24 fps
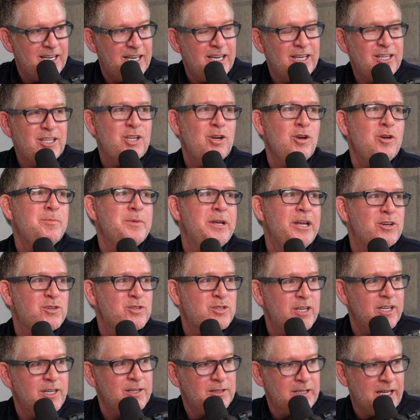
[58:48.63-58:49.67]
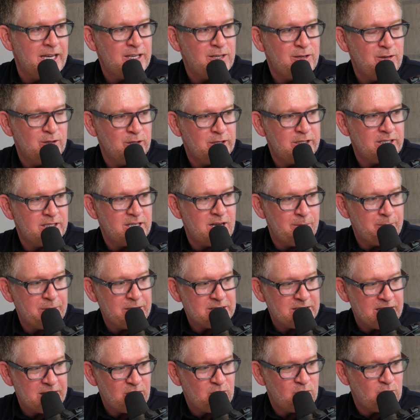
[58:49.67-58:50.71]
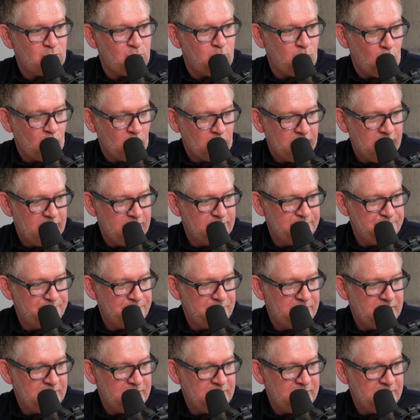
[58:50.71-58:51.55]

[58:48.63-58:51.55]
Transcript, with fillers: it, you know it'd be interesting. Like you look at companies like Quora